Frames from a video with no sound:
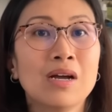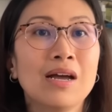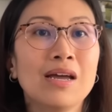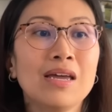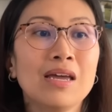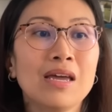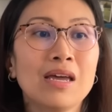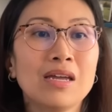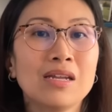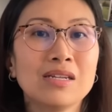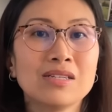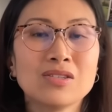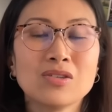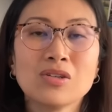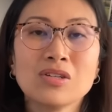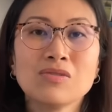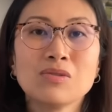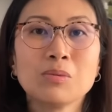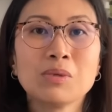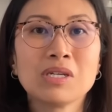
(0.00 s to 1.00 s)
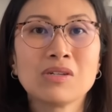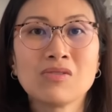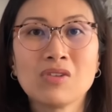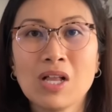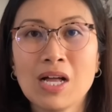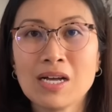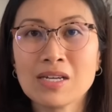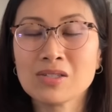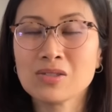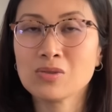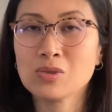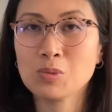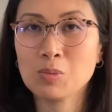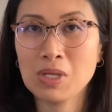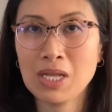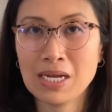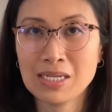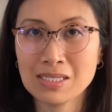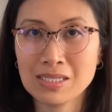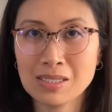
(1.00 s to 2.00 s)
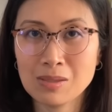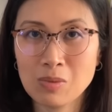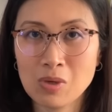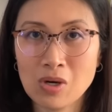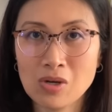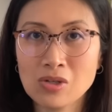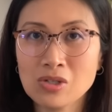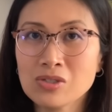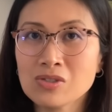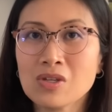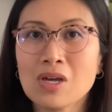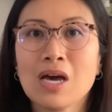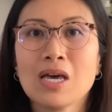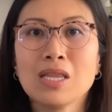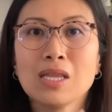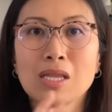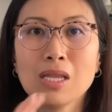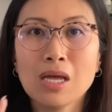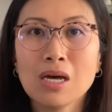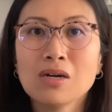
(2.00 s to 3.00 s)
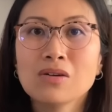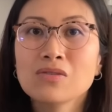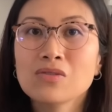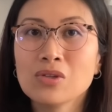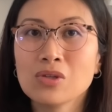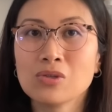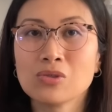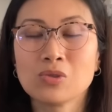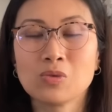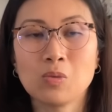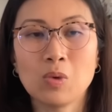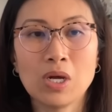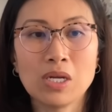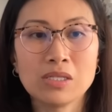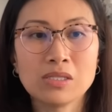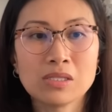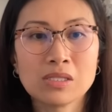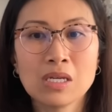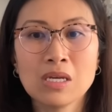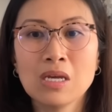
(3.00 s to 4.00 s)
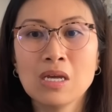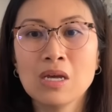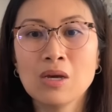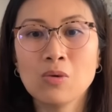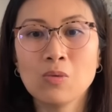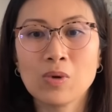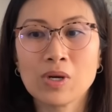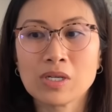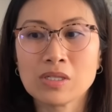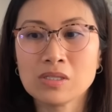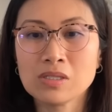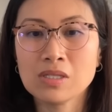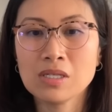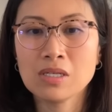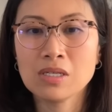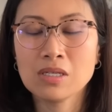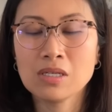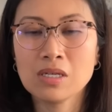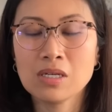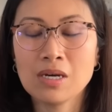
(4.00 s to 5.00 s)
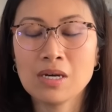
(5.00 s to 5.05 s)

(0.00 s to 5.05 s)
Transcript: And it's not even made of glass, those plastic bottles. I love those ones. Whereas like